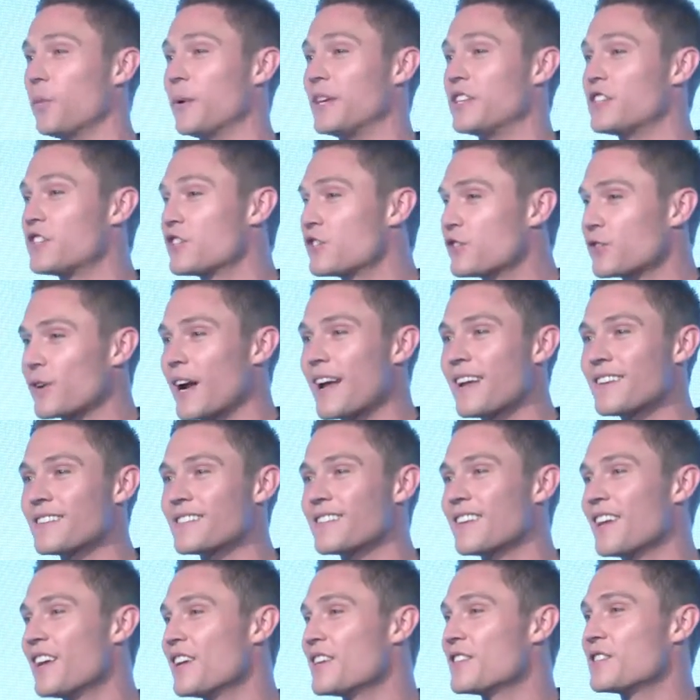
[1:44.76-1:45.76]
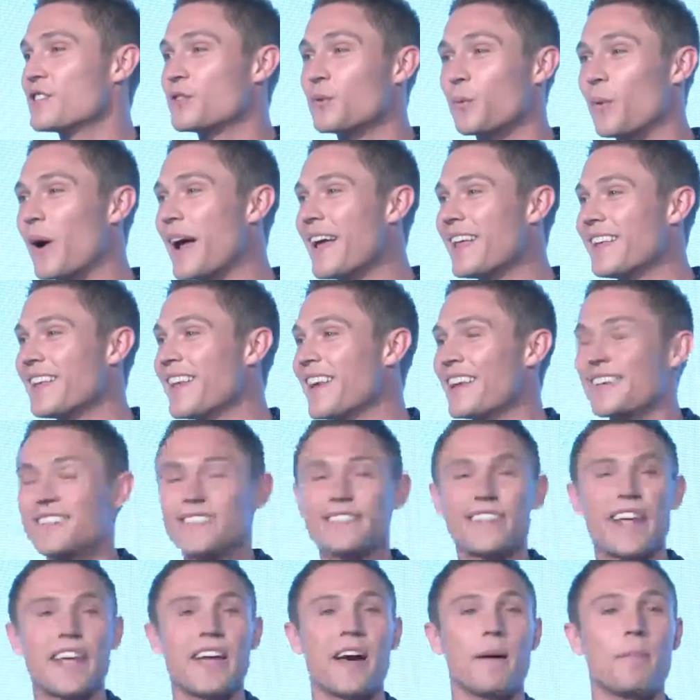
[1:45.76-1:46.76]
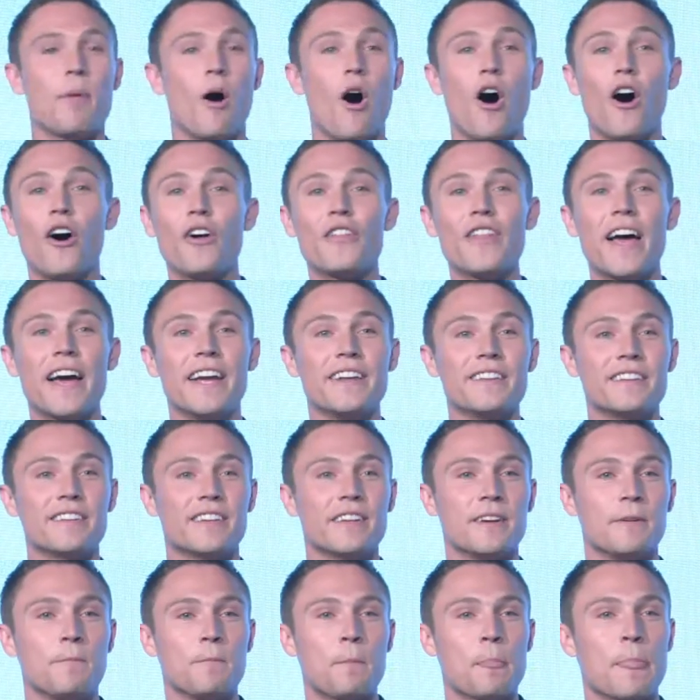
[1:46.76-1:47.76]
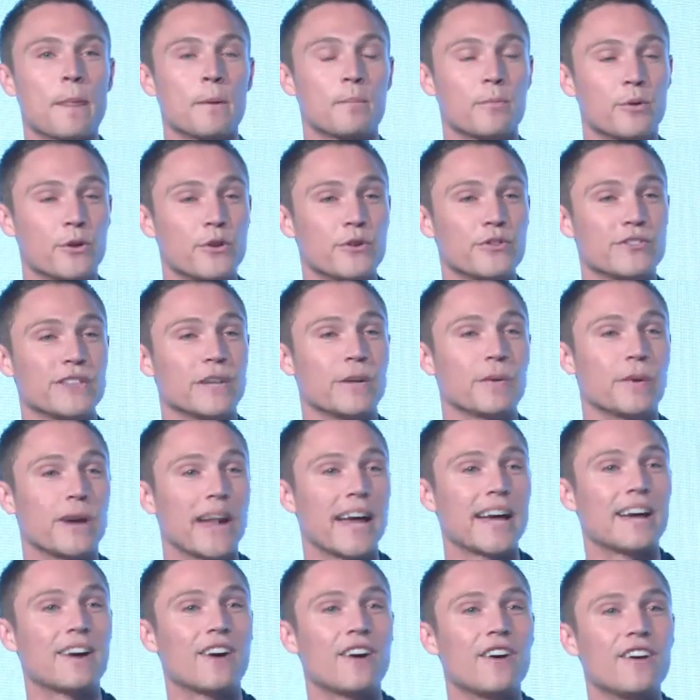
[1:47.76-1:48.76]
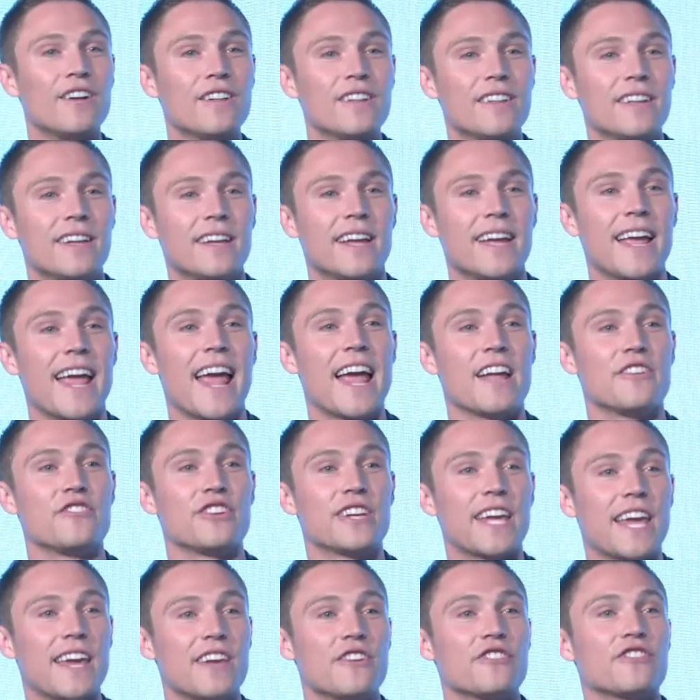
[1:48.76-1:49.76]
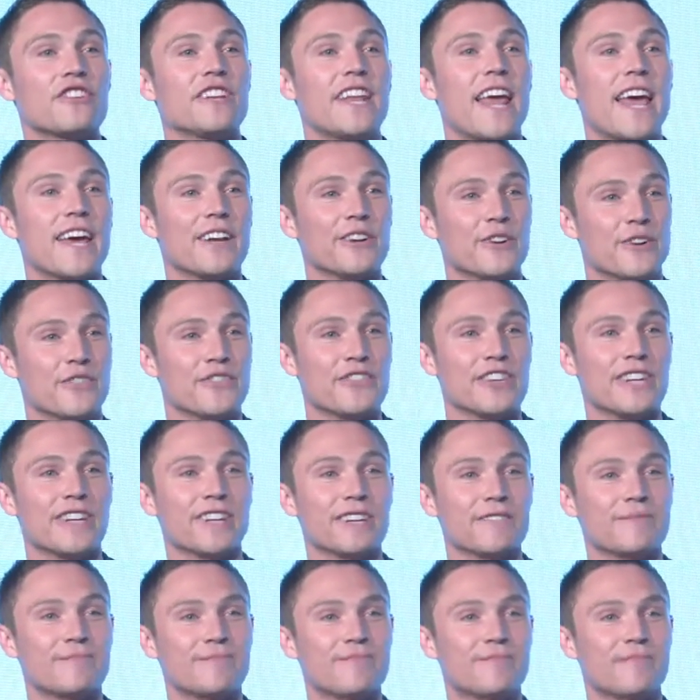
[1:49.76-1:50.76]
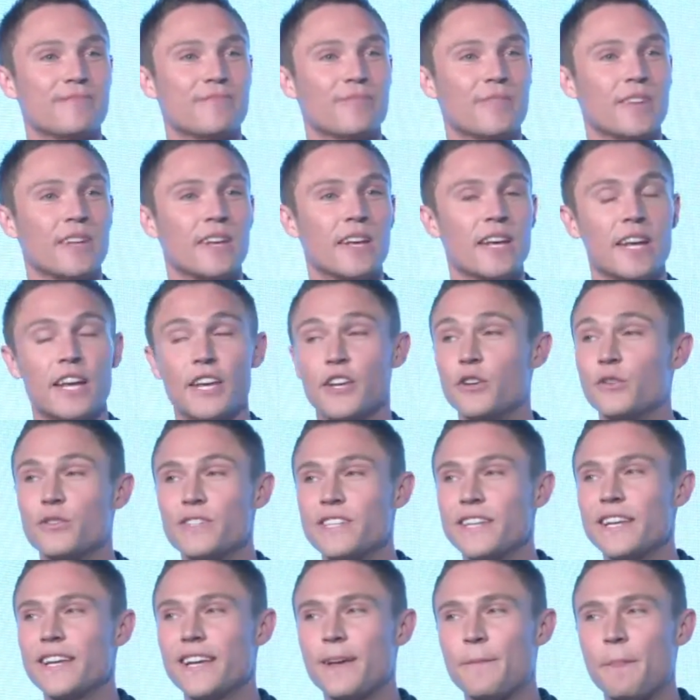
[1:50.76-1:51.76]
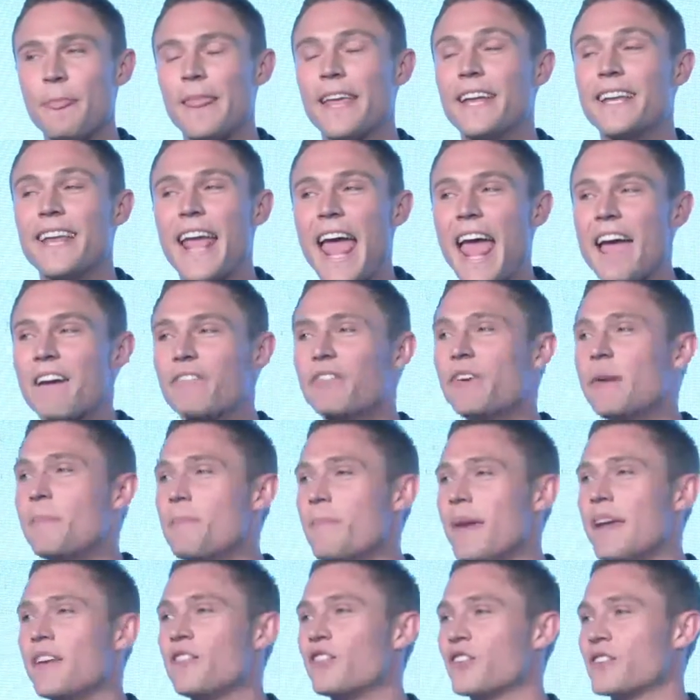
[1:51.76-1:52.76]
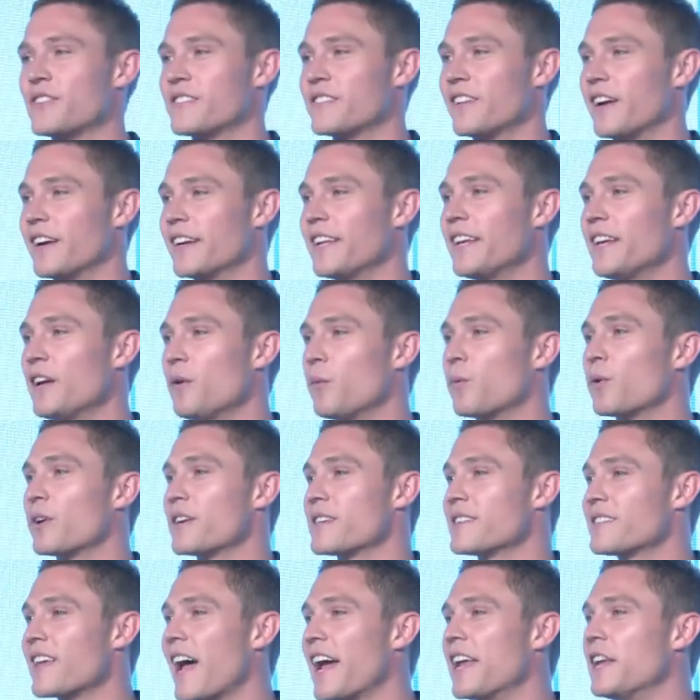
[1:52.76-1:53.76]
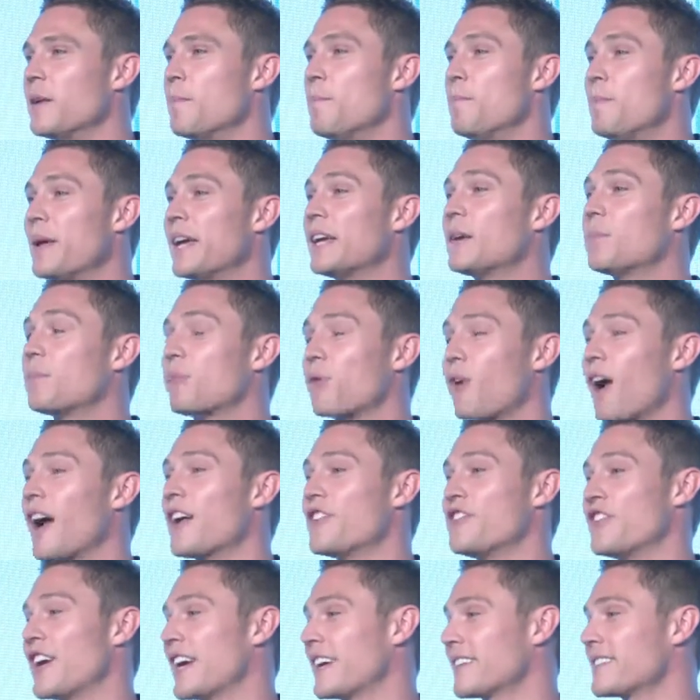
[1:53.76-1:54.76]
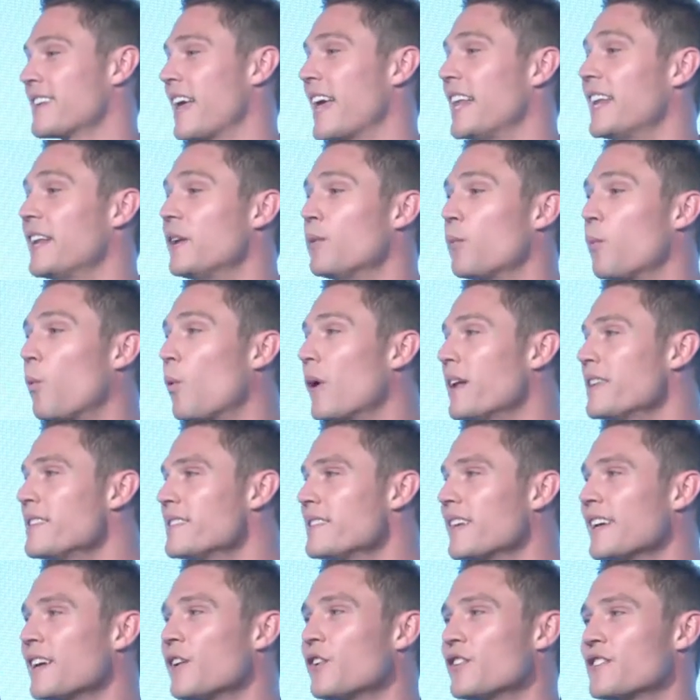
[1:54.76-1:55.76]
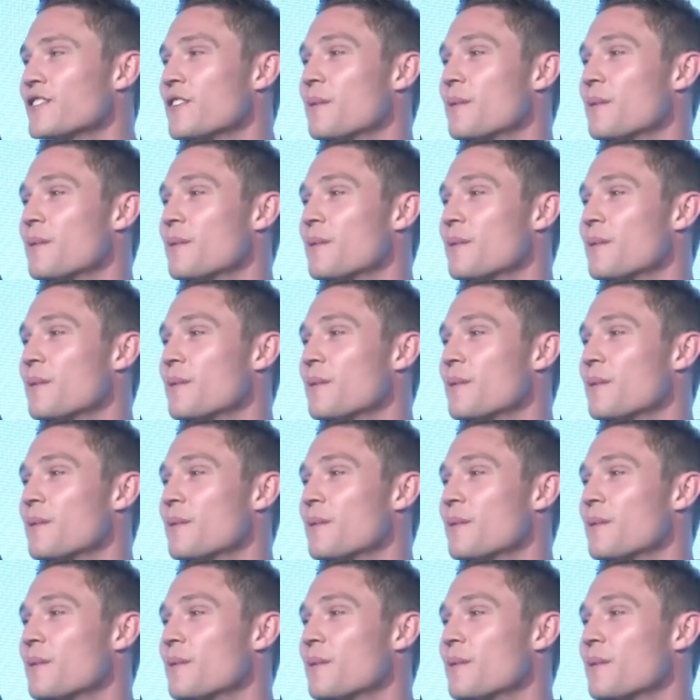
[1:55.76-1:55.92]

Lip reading: We stress, sweat, stay up all night, producing what I call education energy. You see, in every major study, we're assigned big projects, and in one single